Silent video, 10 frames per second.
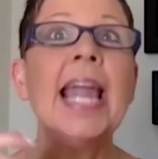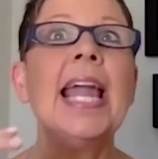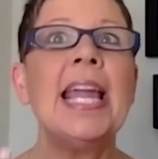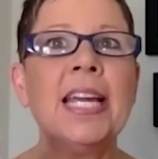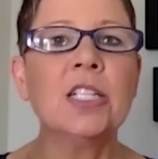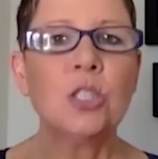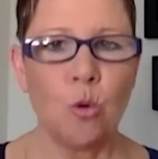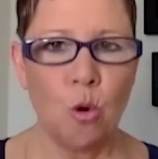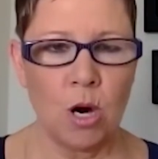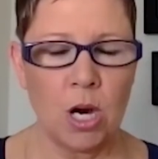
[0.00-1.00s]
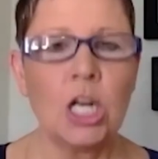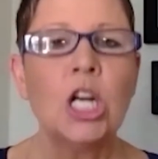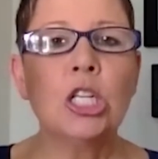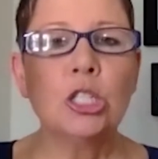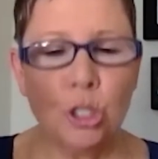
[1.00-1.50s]
And or
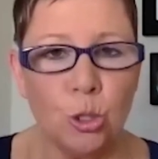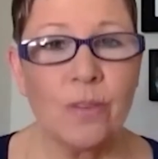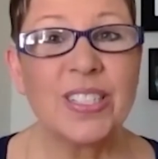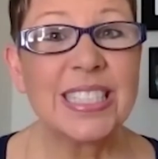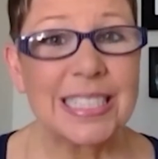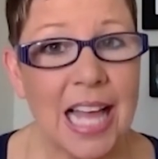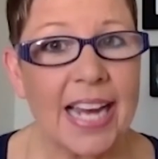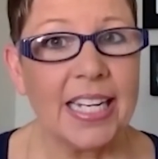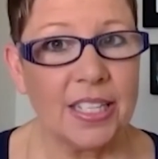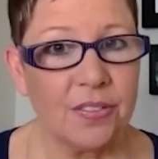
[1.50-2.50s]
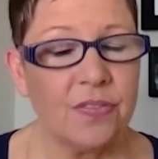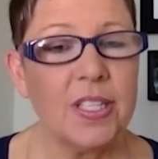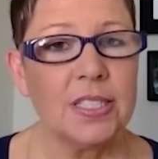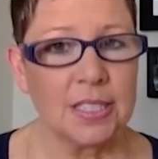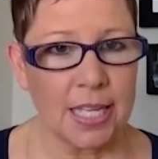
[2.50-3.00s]
do you have a sliding
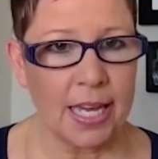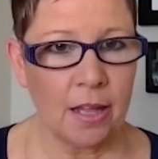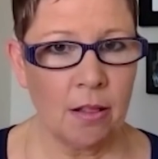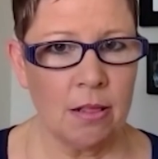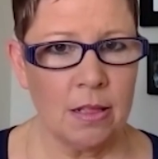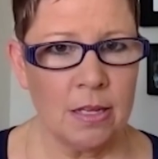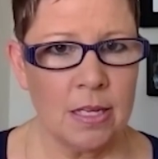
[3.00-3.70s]
fee scale?